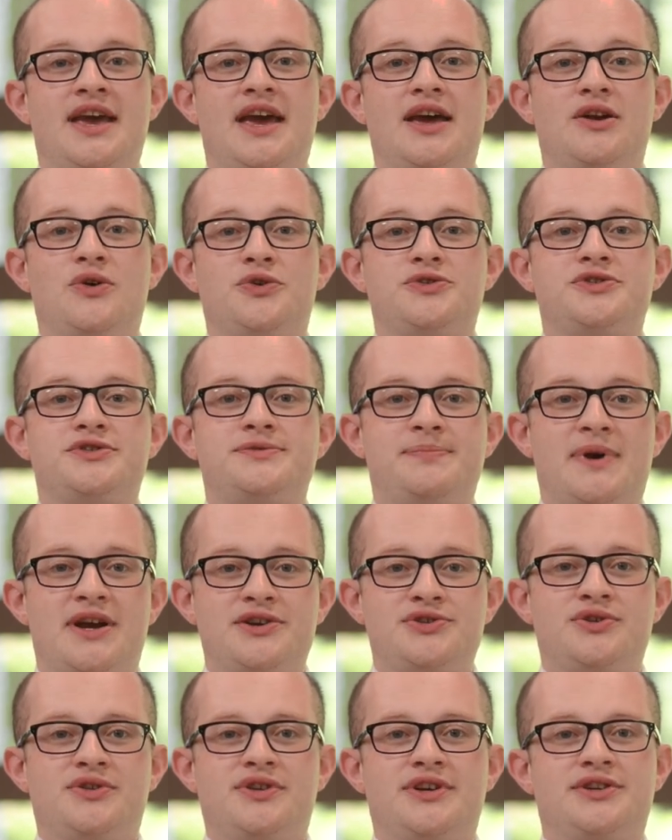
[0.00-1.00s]
and hold
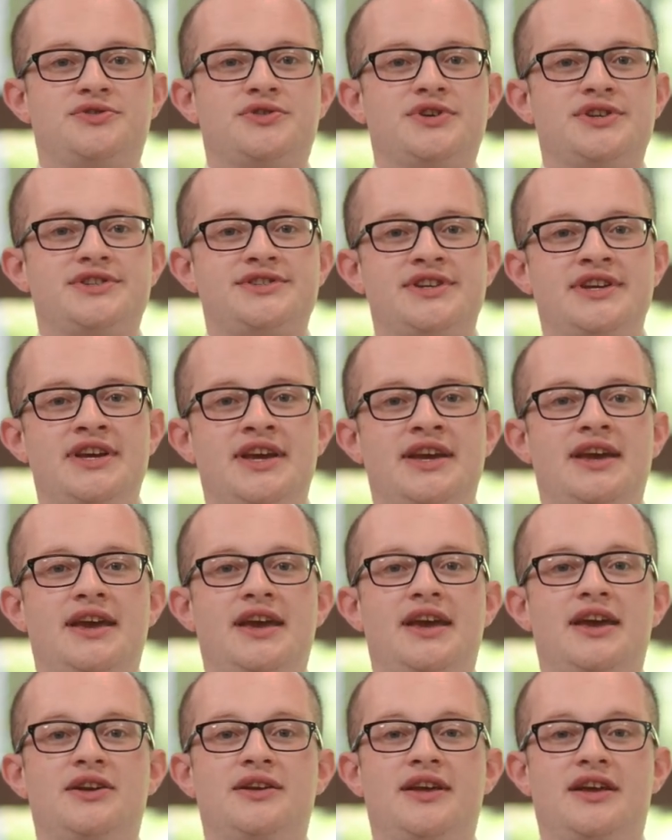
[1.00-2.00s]
special interest
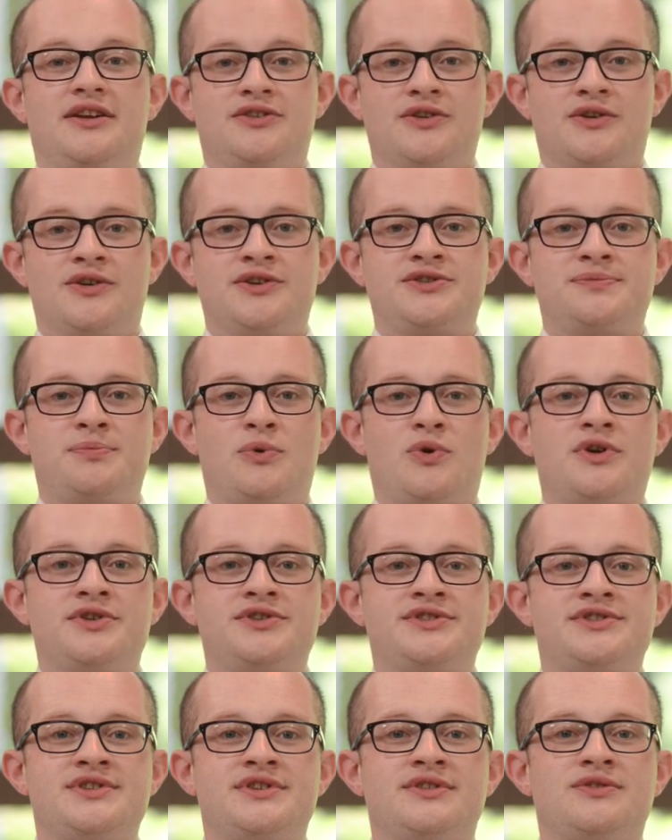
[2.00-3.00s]
in endurance
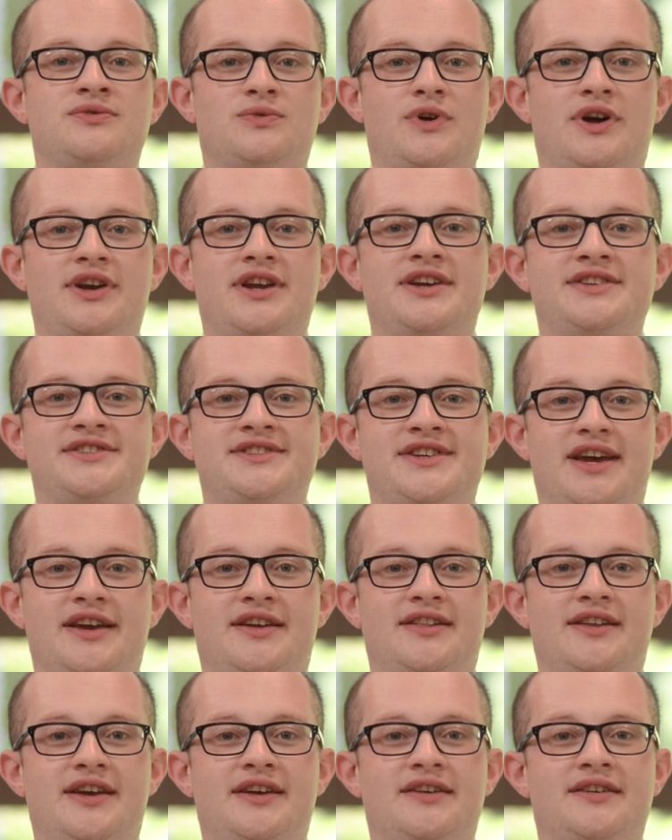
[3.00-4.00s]
sports, running and
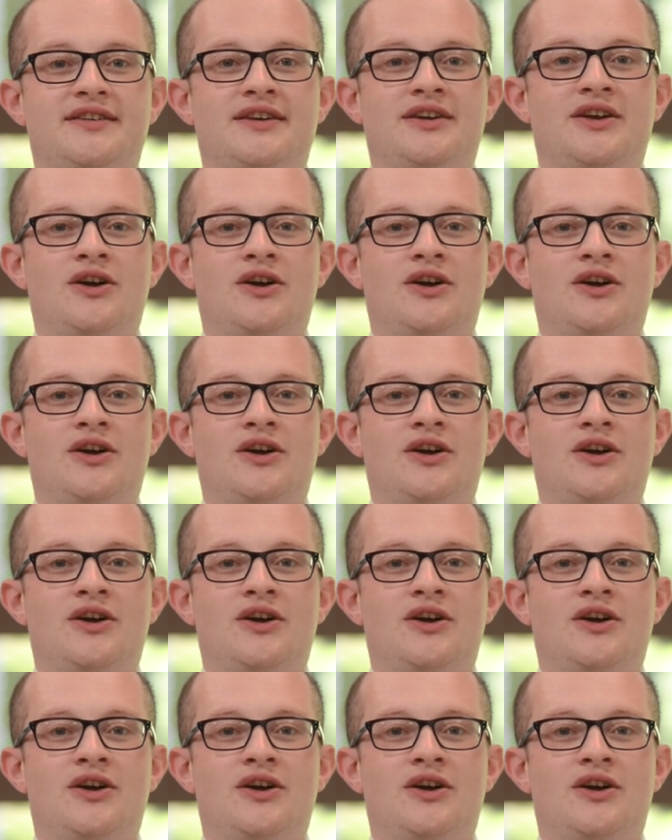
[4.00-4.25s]
cycling,